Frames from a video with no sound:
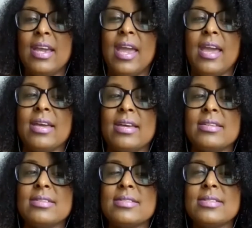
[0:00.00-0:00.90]

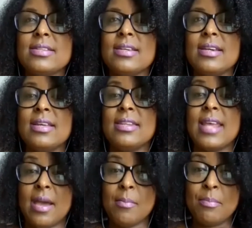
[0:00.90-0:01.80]
And
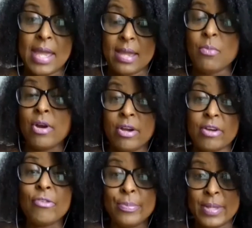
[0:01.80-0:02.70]
that may work
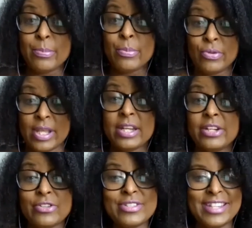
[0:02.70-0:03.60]
for people that
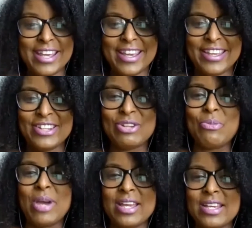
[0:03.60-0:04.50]
understand the
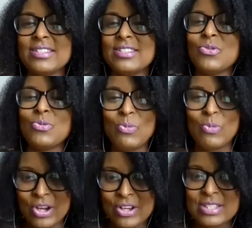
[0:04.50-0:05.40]
way Zoom
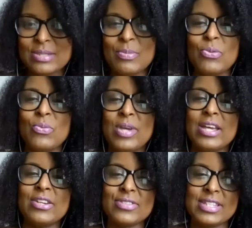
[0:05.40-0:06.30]
works, but we
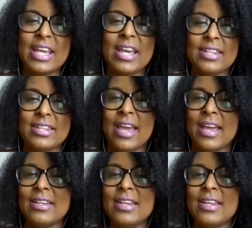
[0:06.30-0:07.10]
understand that